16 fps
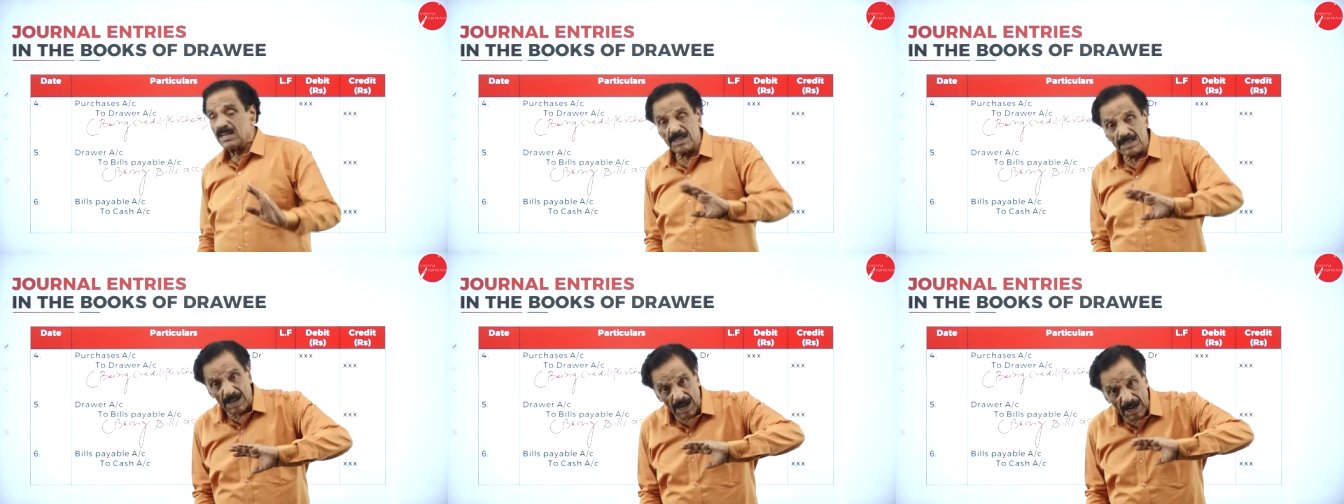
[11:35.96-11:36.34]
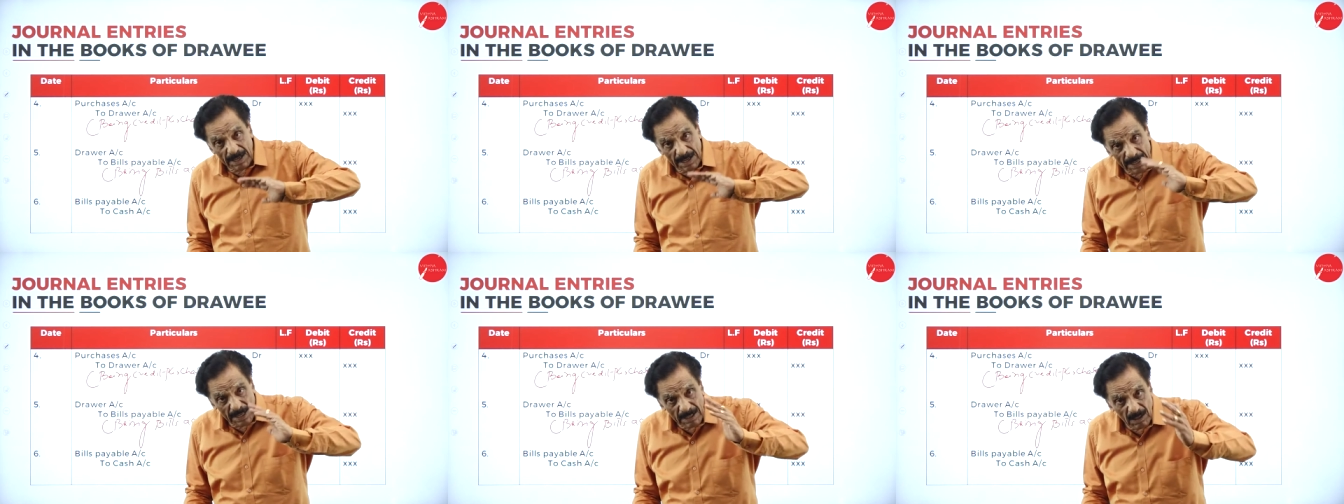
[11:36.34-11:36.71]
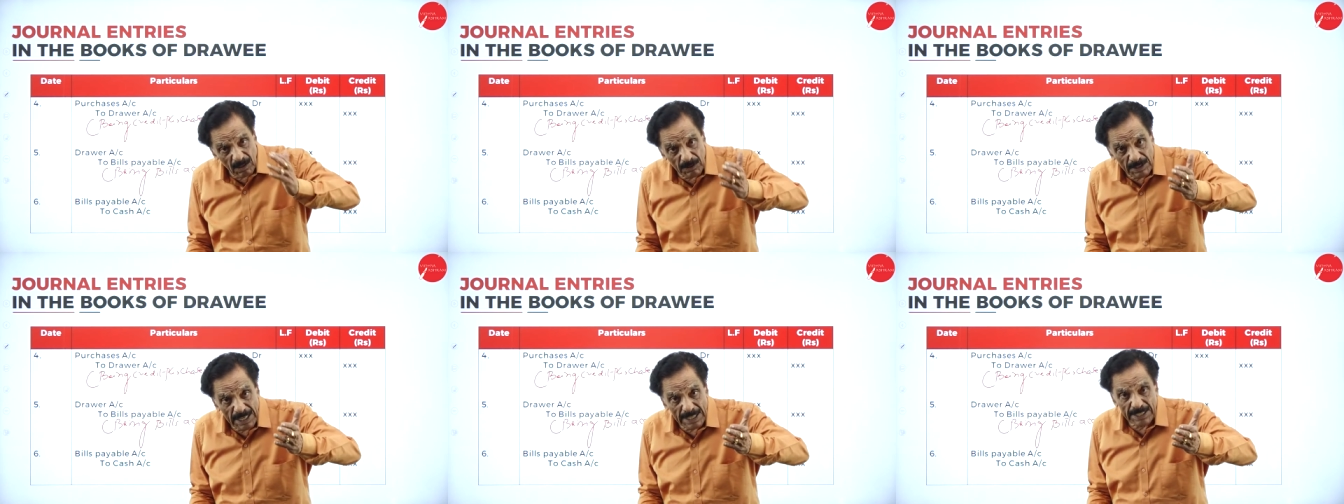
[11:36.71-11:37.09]
drawer
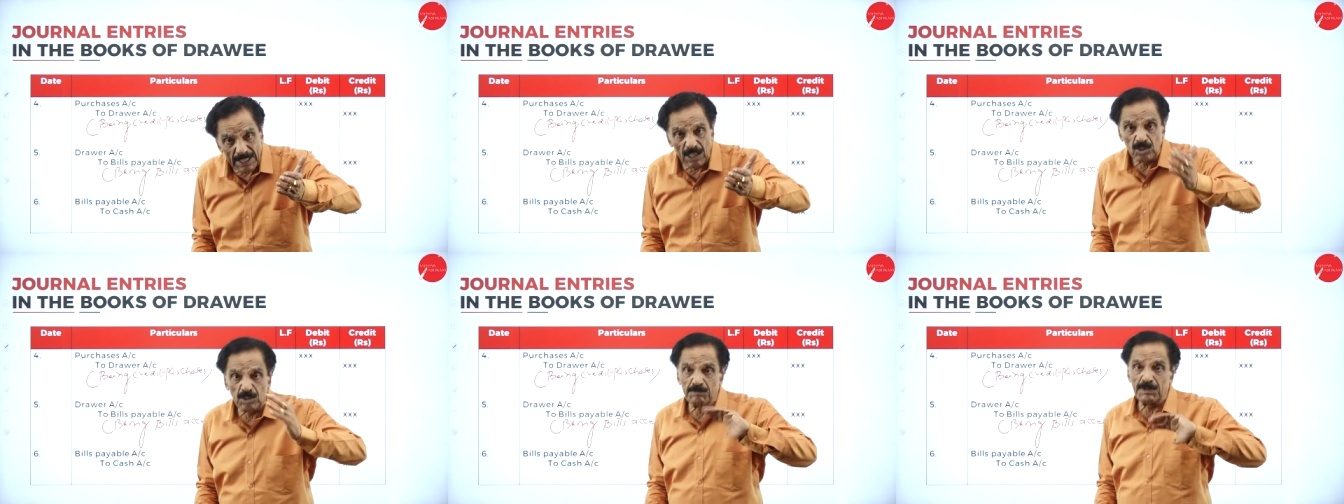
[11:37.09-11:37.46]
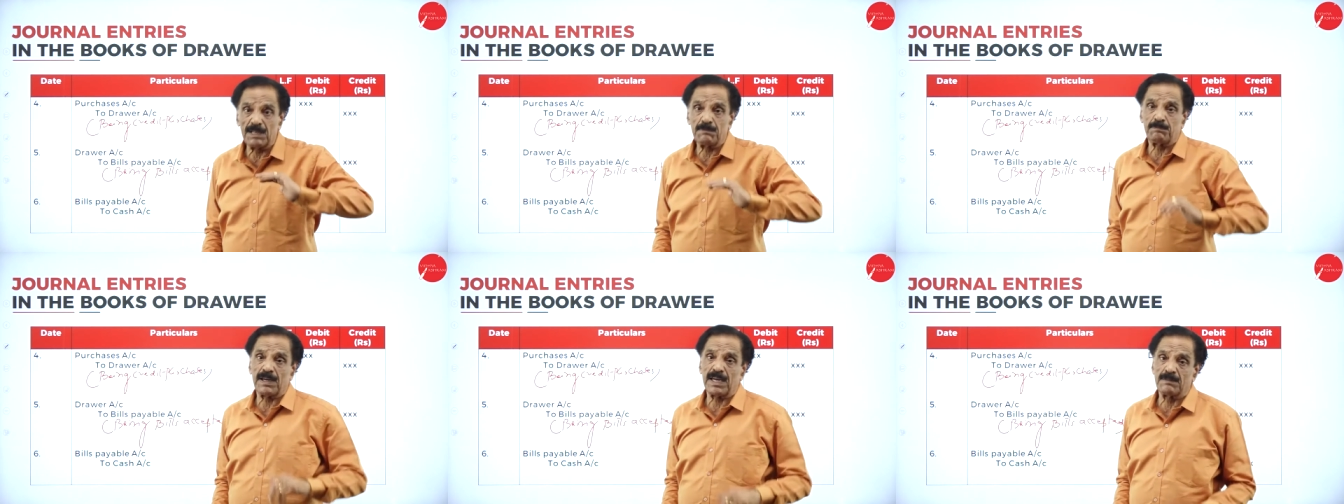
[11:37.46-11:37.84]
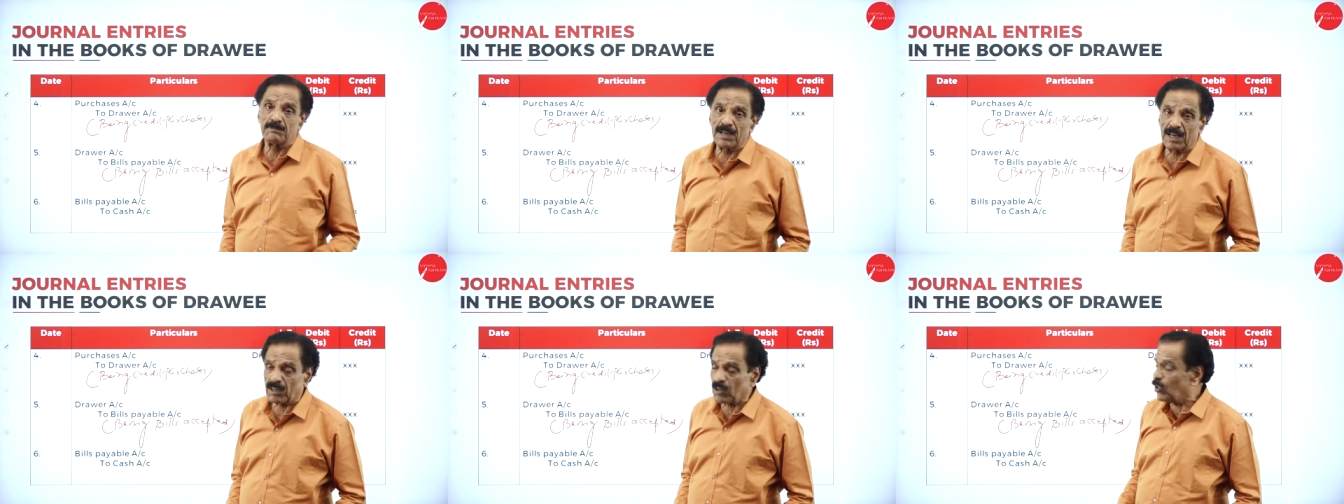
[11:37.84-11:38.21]
account debtor to bill
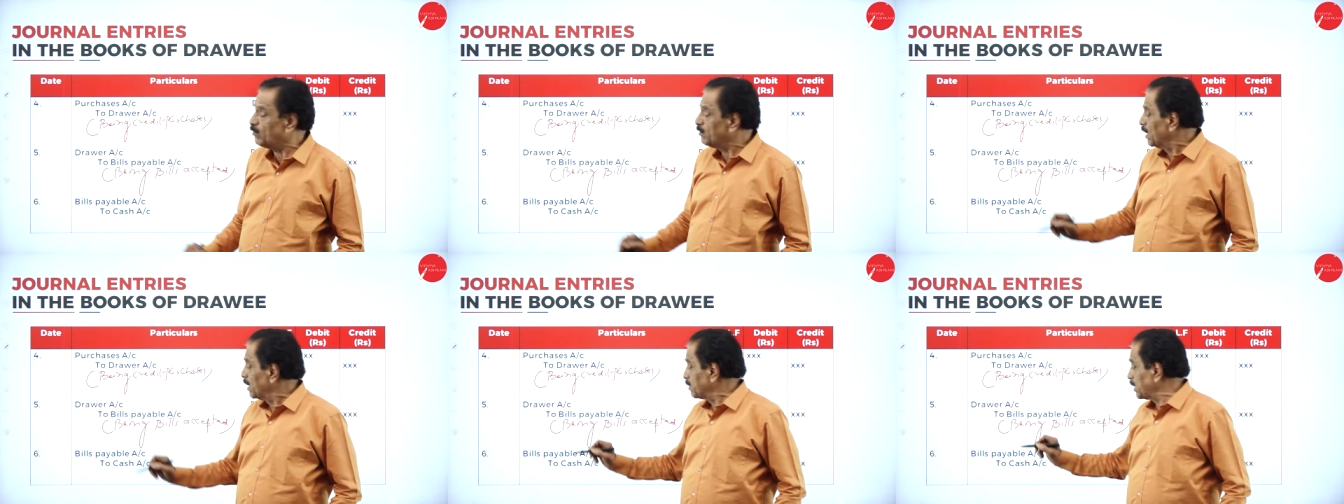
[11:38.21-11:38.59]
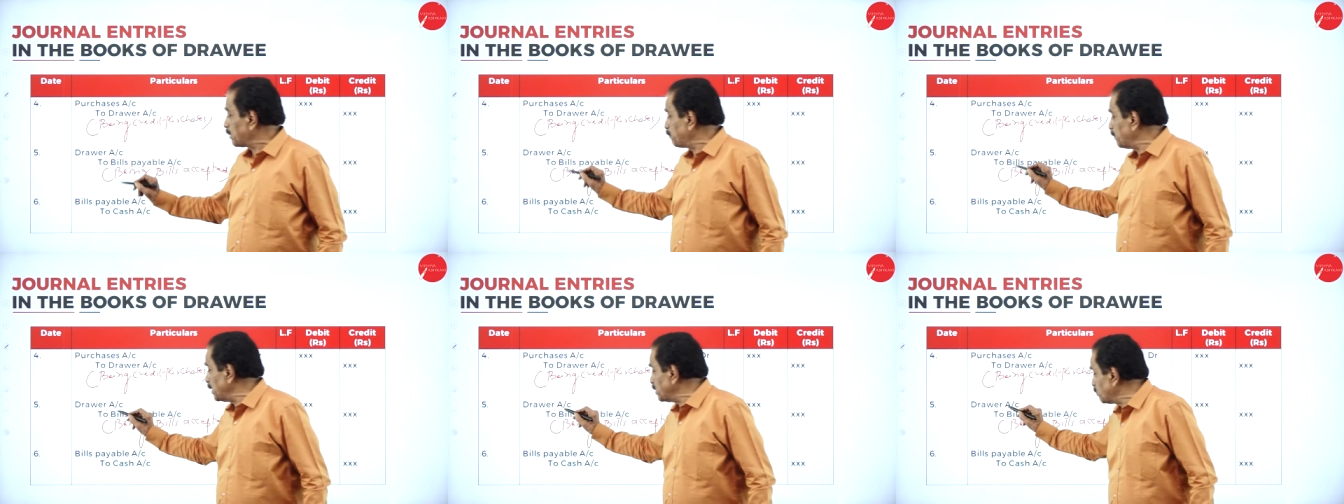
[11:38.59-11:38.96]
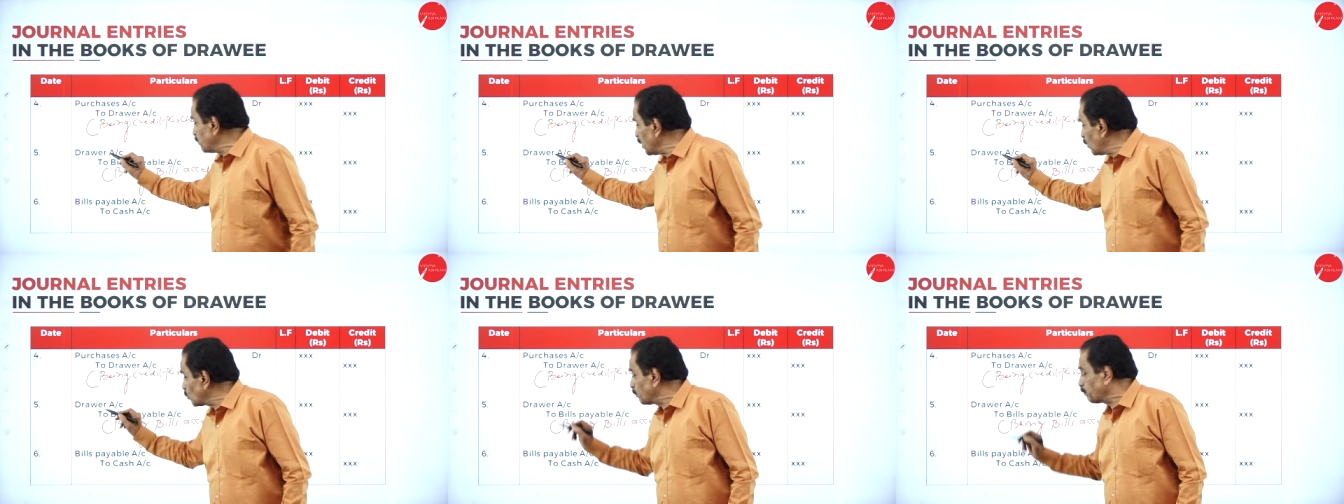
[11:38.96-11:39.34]
payable account that means
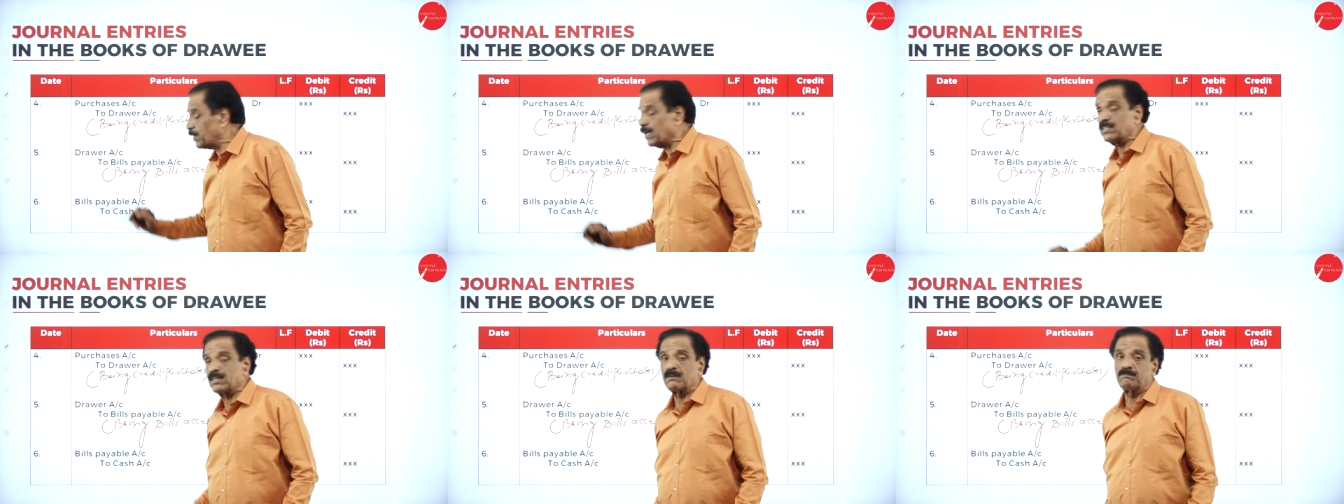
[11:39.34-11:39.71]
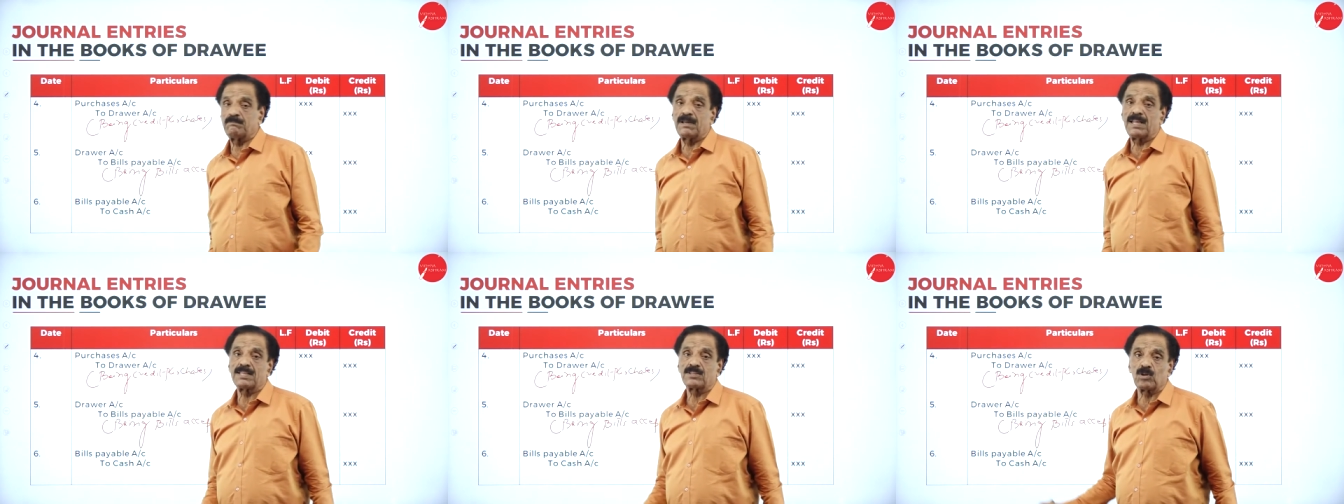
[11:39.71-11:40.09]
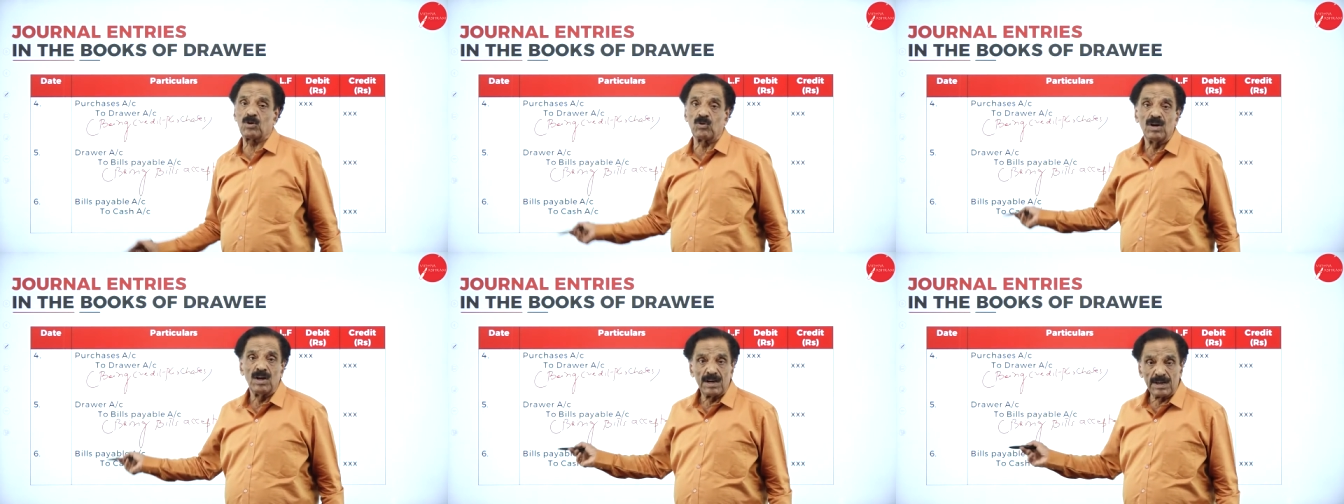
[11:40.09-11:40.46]
we have to pay the bill
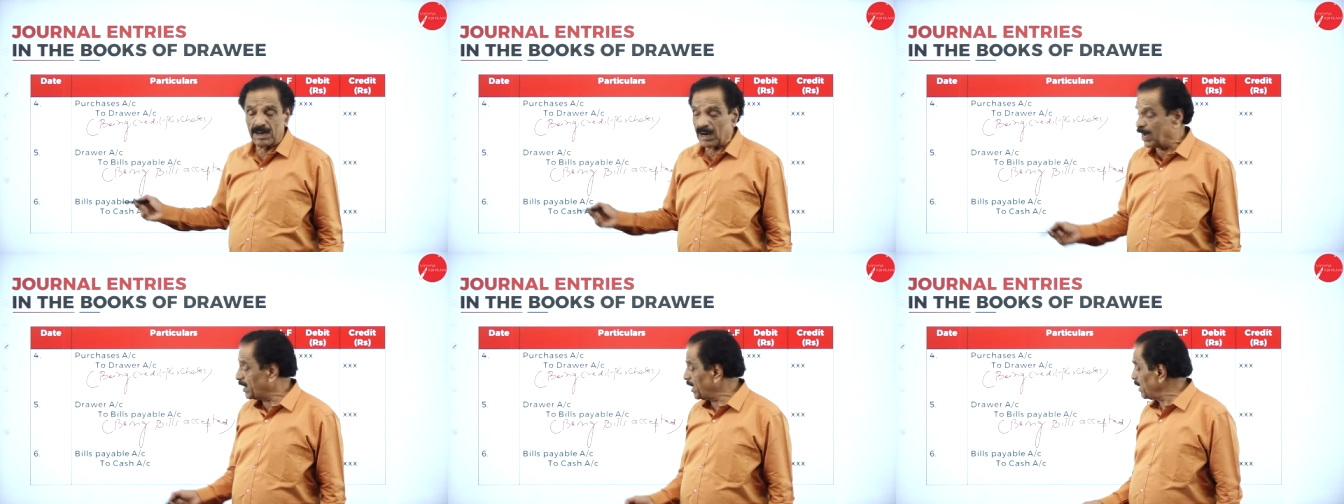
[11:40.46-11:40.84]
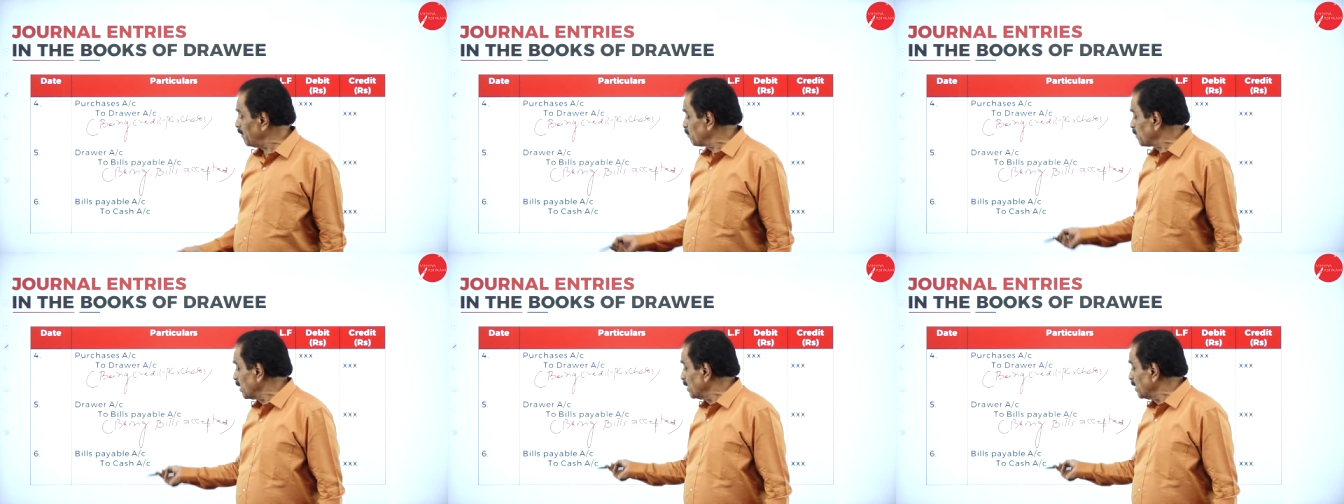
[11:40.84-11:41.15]
to drawer